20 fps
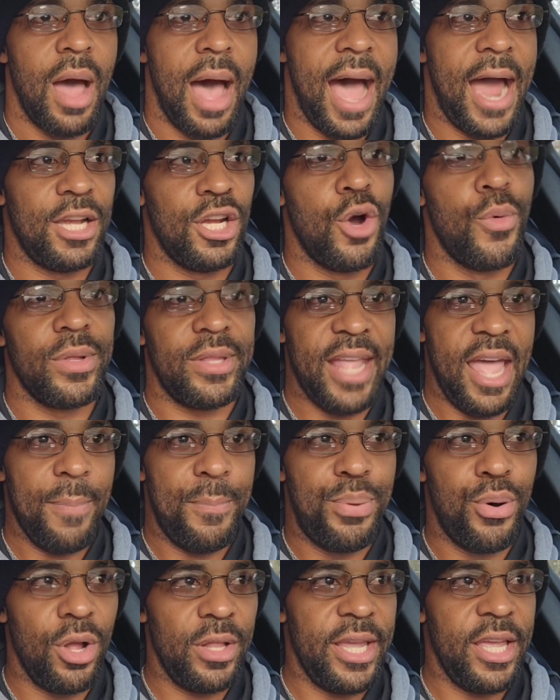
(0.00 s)
I know with
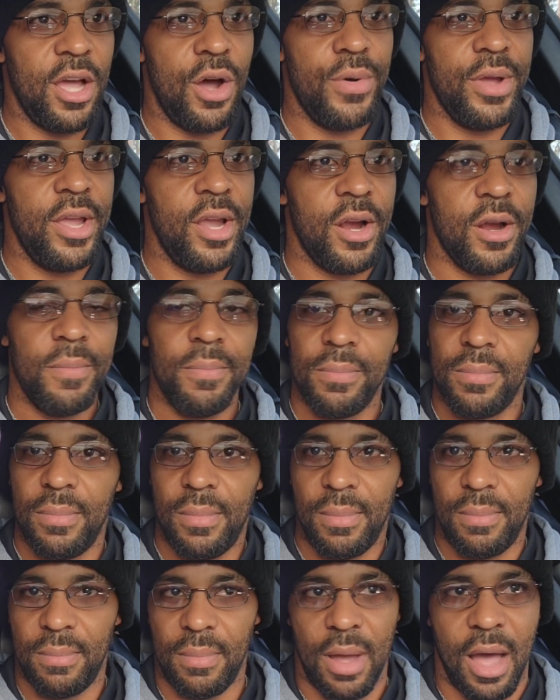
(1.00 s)
that pulley on here,
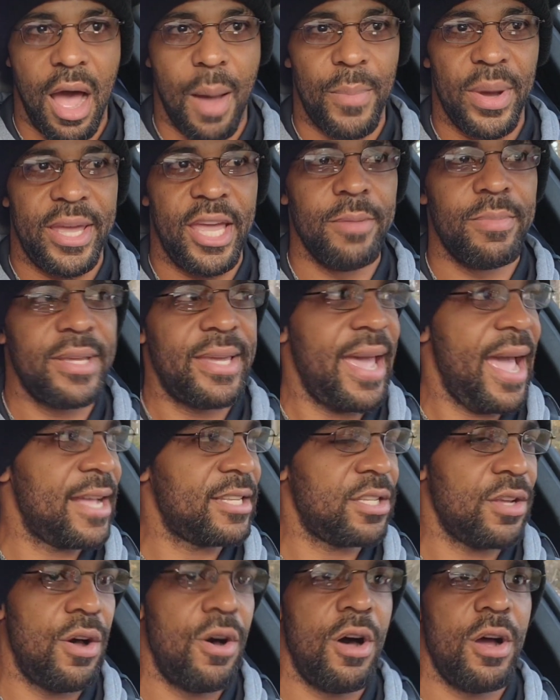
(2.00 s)
I'm gonna keep the
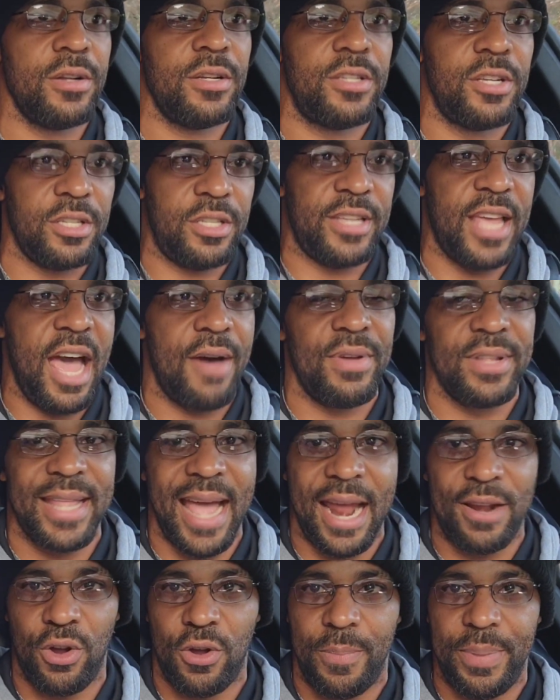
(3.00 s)
cats on just to have a
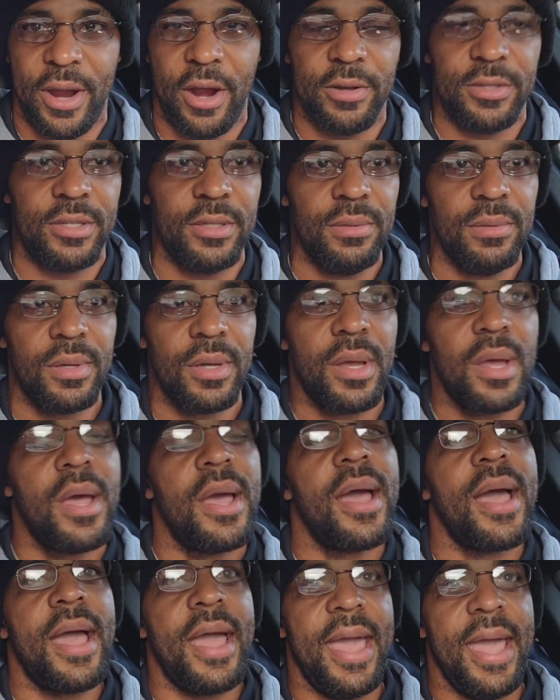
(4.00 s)
dyno
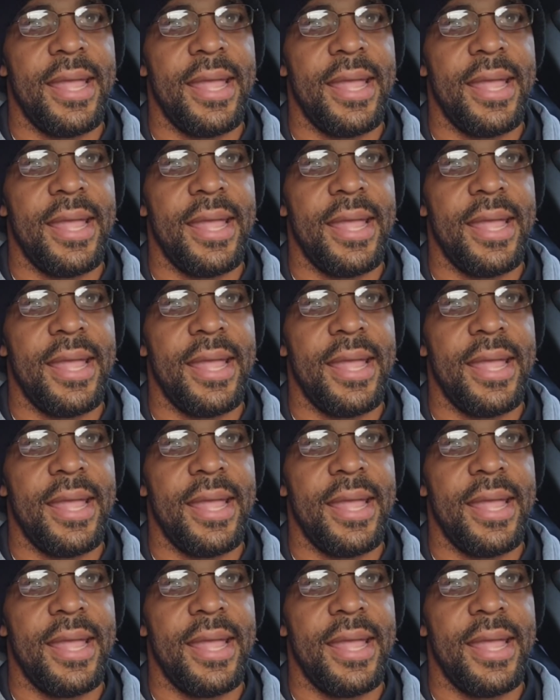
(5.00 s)
comparison,